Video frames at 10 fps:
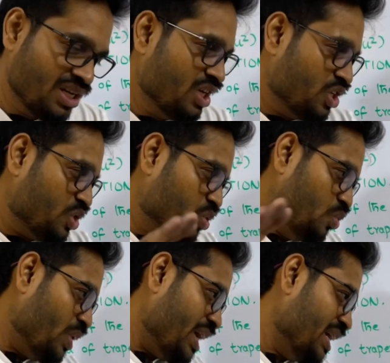
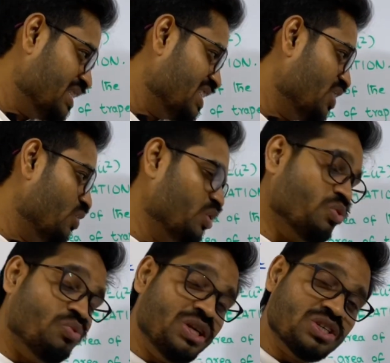2a is equal to
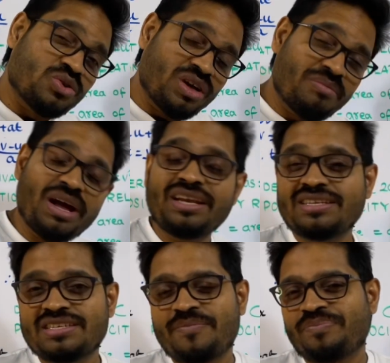b square
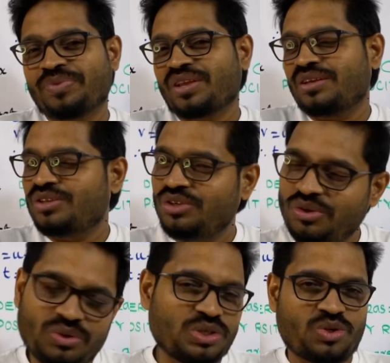minus
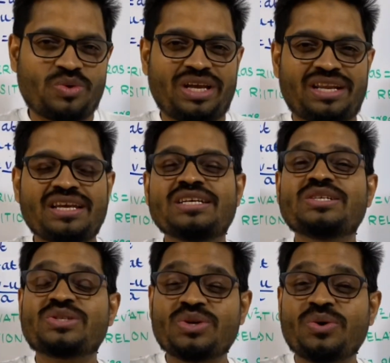u square.
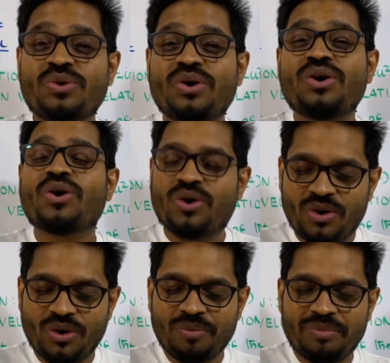So
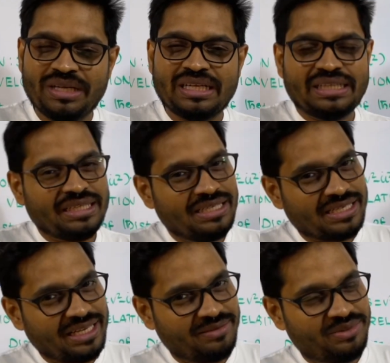hope this
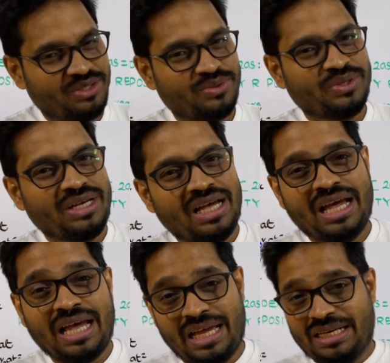helped you,
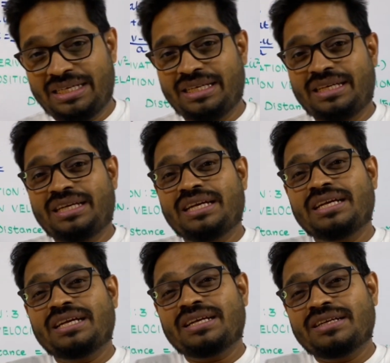and
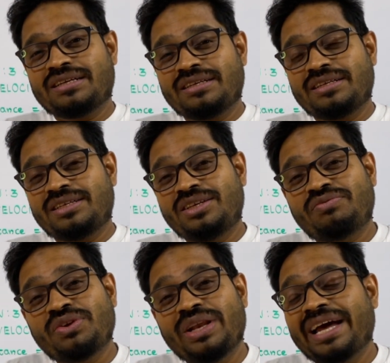if
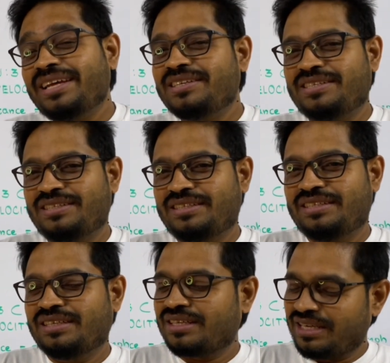you liked,
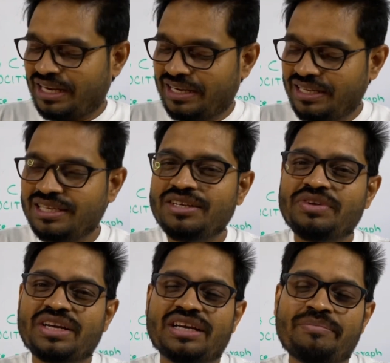kindly give your
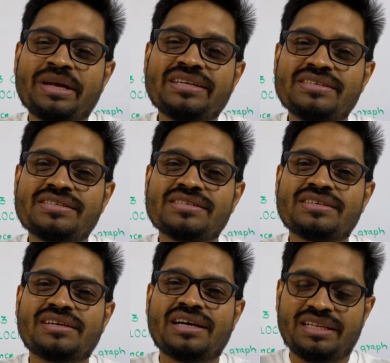comments
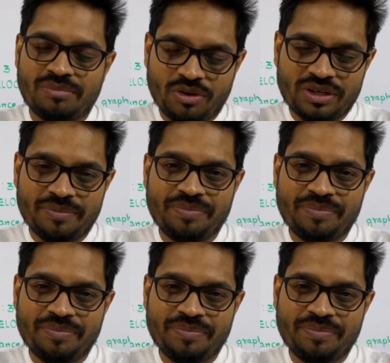at the bottom.